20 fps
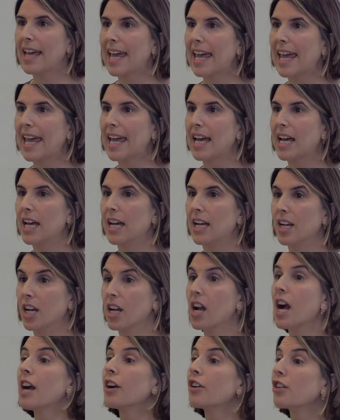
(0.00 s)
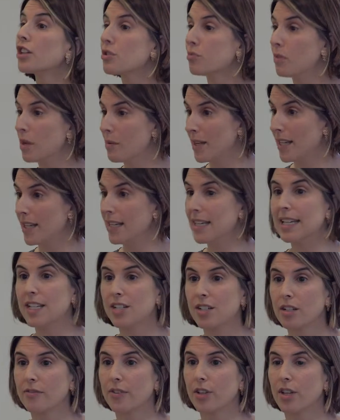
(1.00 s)
And a congresswoman
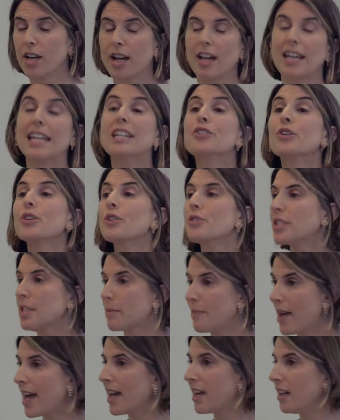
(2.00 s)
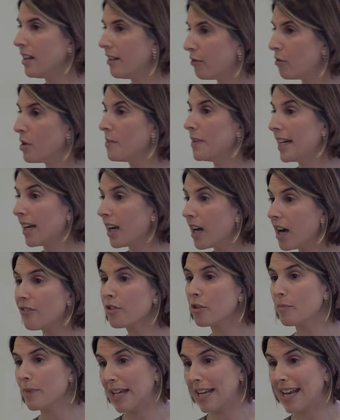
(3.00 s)
interview, uh, introduced a panel of women in
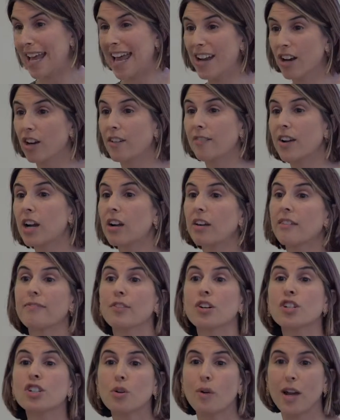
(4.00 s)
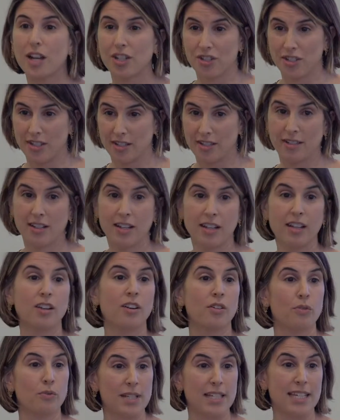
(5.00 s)
government, and her very first question
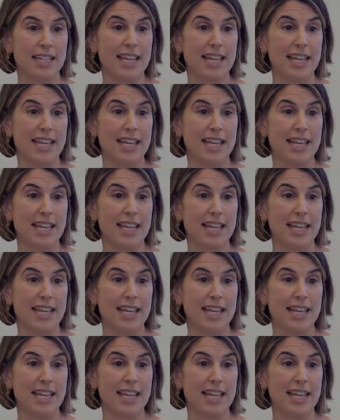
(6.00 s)
was